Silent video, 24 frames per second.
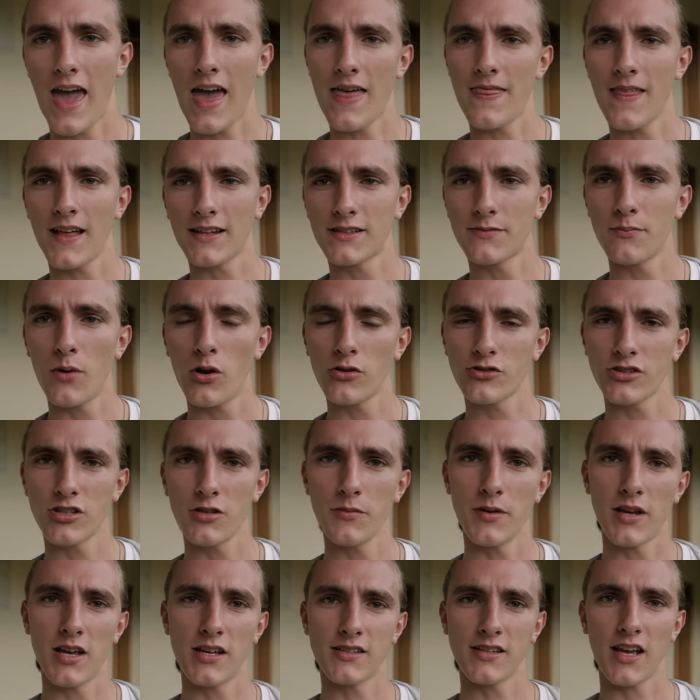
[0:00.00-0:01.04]
And that's
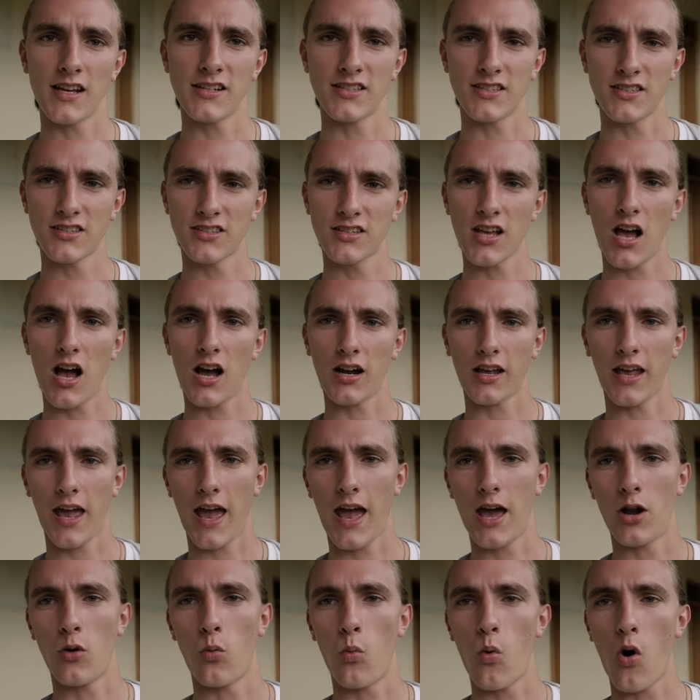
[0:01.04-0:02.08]
mostly because I
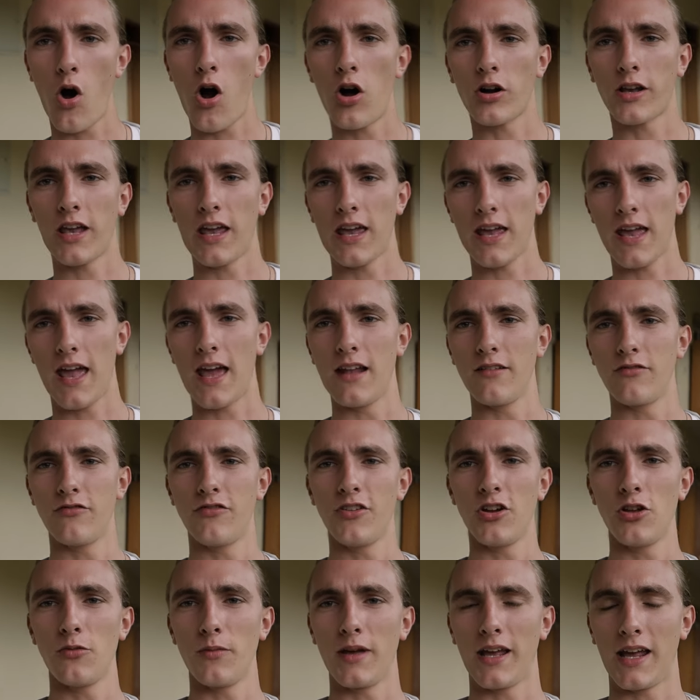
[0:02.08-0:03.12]
suck at walking and
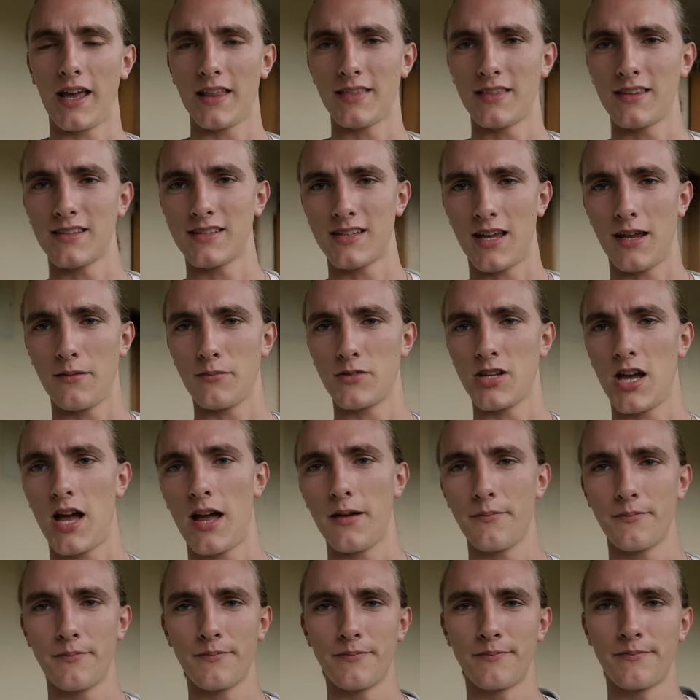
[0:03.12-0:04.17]
filming at the same
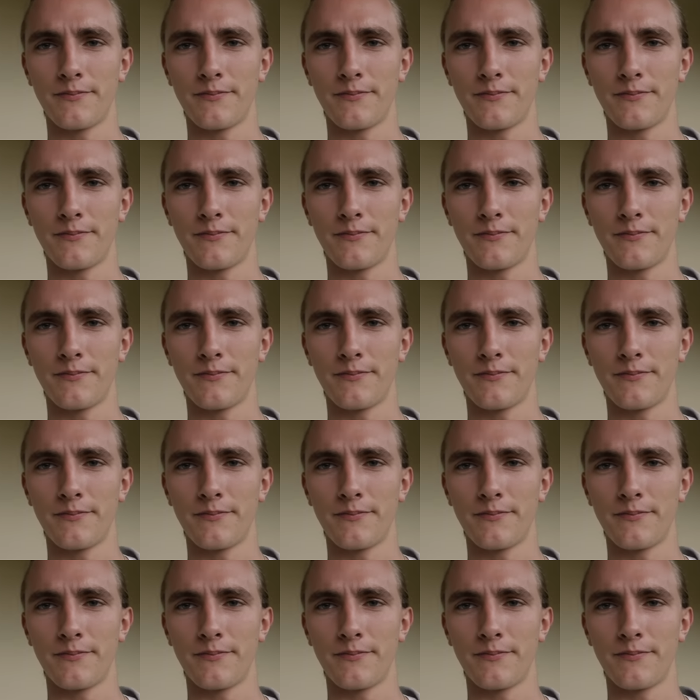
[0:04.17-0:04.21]
time.